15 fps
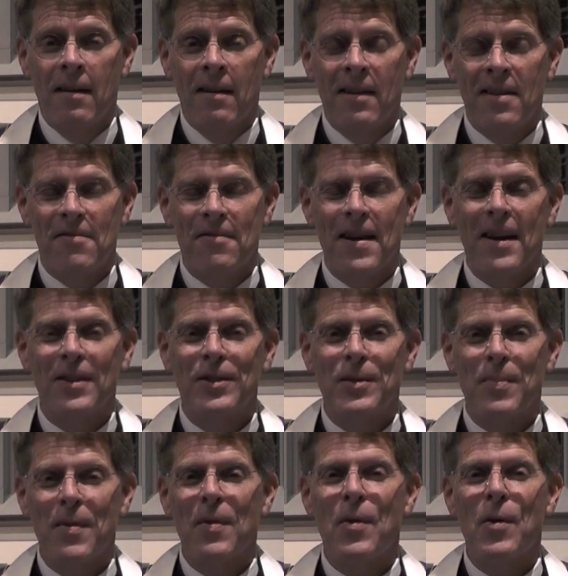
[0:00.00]
and the
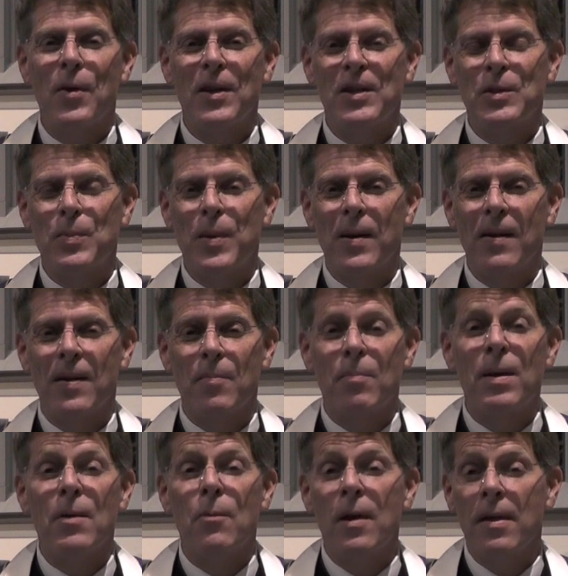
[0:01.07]
fellowship of the Holy Spirit
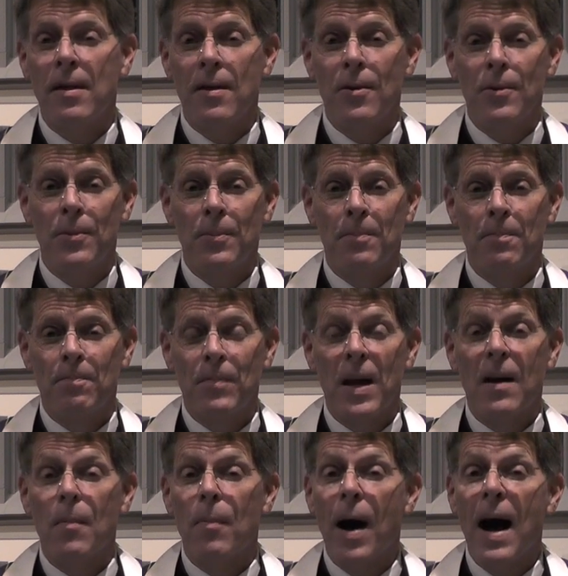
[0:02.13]
be with you
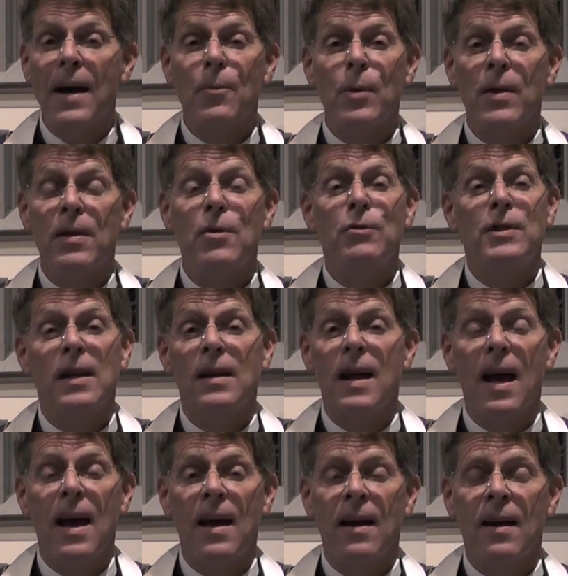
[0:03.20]
and abide with you
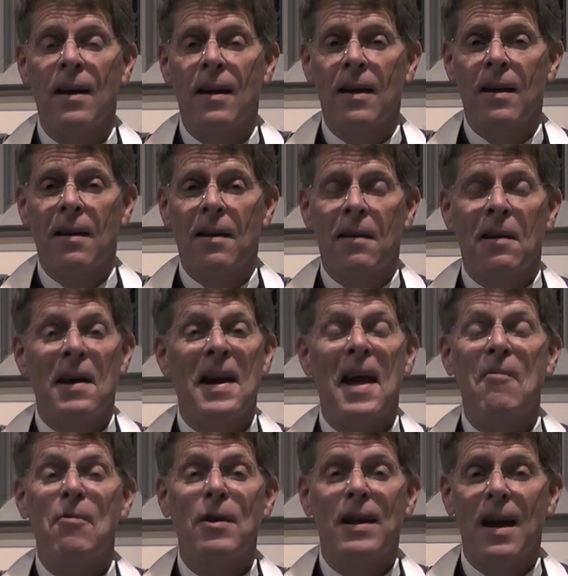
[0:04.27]
today and
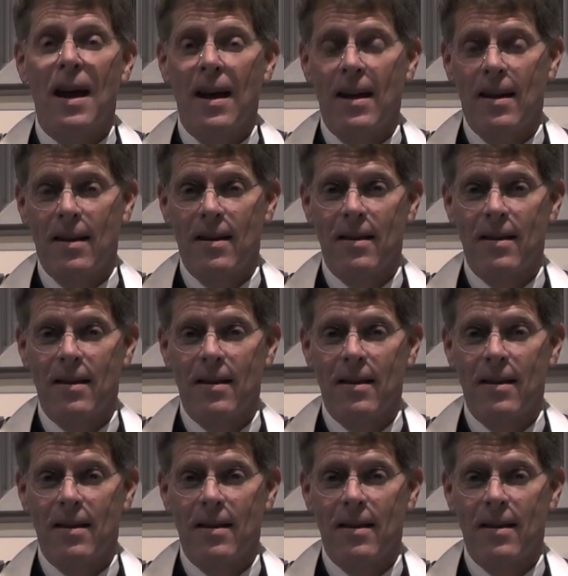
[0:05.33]
every day